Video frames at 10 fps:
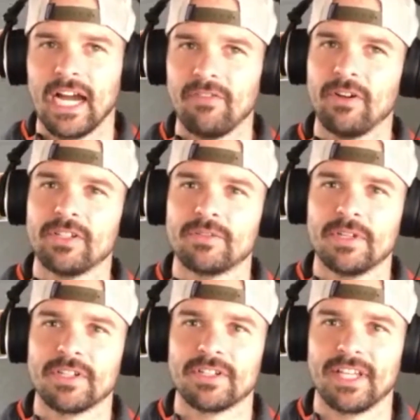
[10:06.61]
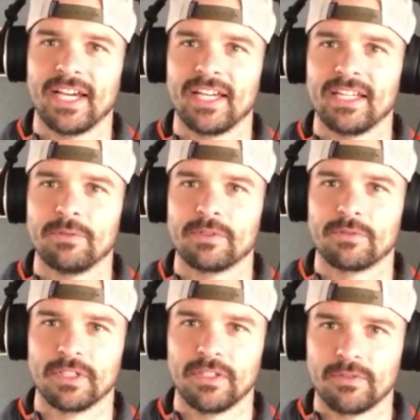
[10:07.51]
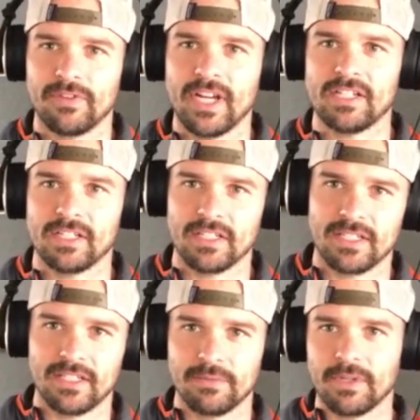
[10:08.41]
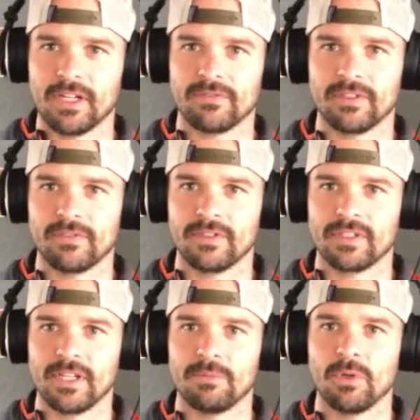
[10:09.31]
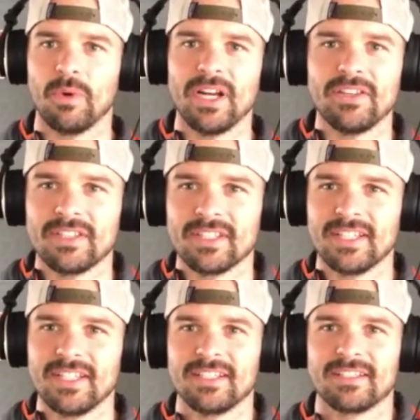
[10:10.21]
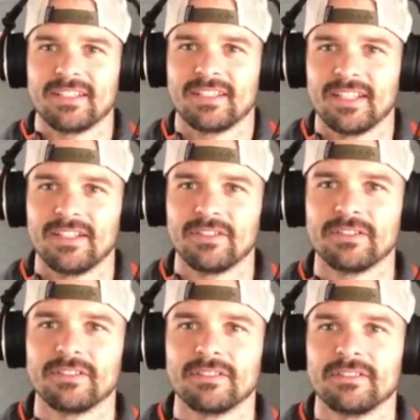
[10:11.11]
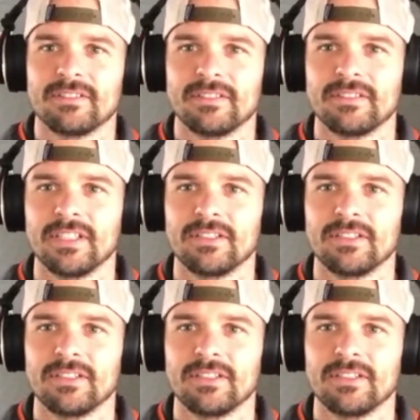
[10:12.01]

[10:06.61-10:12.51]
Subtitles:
I've always wondered that, and it was really refreshing to see the product for the first time. But why do you think that is, that they don't do